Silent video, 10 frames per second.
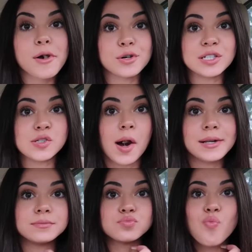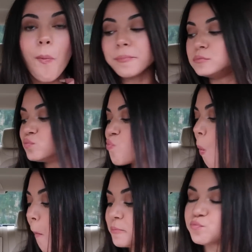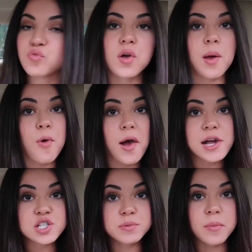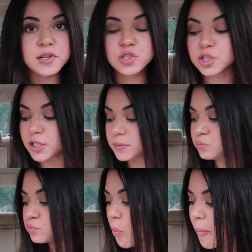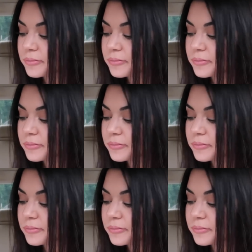go like that. And I brought ketchup and mustard